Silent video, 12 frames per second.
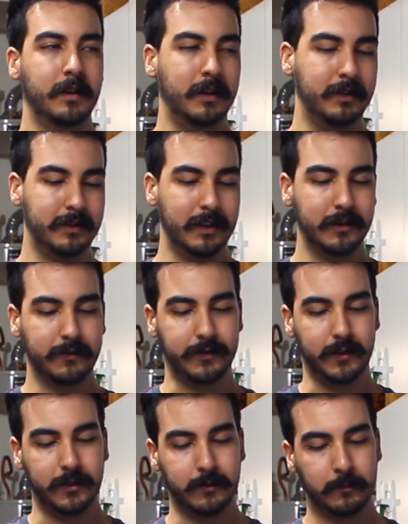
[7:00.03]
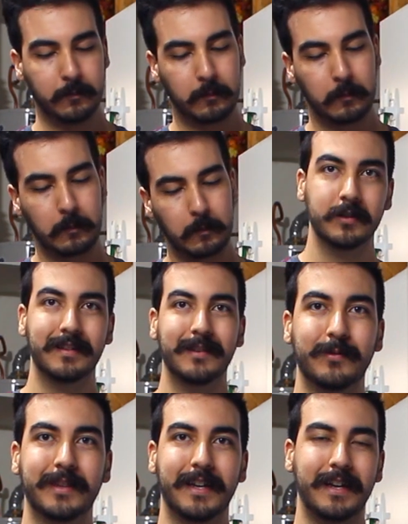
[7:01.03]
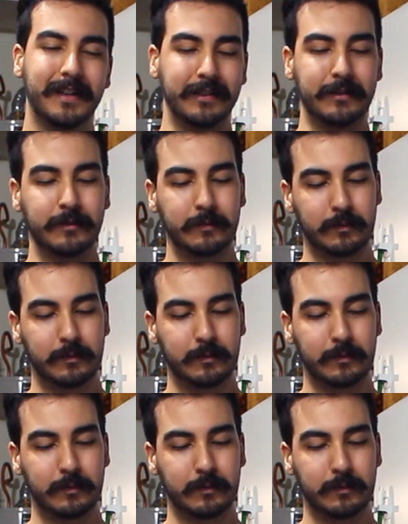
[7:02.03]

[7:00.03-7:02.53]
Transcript: and test fit it, just with the hand.